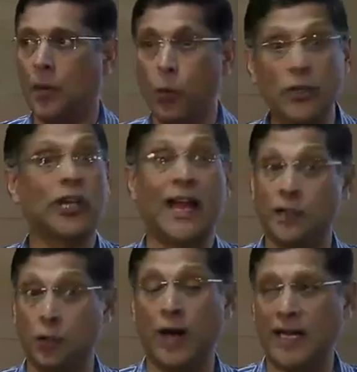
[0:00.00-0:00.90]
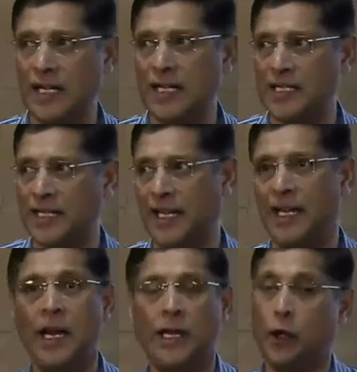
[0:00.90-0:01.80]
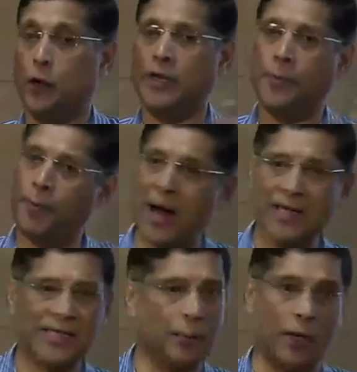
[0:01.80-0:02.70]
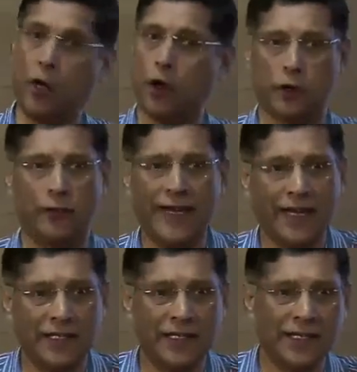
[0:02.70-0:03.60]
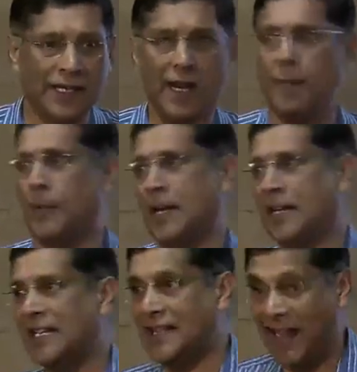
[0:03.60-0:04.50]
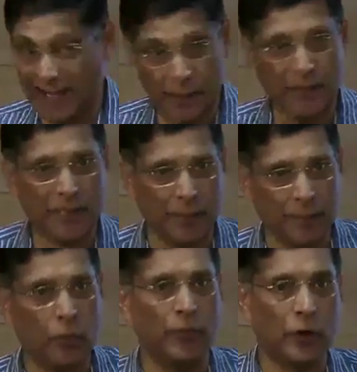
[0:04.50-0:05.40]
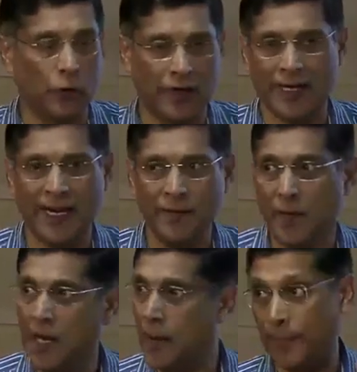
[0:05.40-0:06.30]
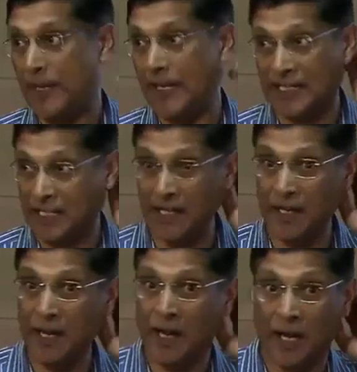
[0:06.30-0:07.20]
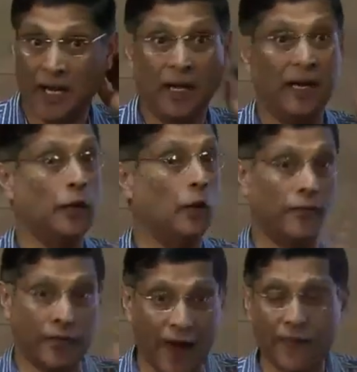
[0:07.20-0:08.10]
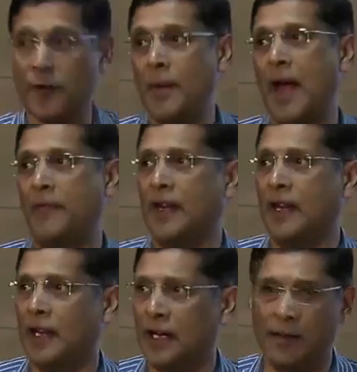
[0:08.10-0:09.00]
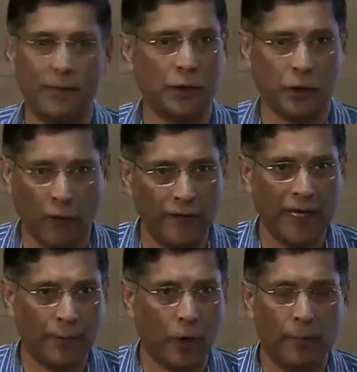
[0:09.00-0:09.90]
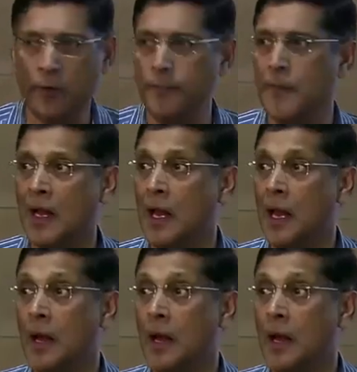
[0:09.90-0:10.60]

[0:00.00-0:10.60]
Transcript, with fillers: uh, which, as you rightly say, you know, in the past there were lots of leakages, but I think there has been some improvement over time. But it's still, uh, you know, far from having uh, solved that problem.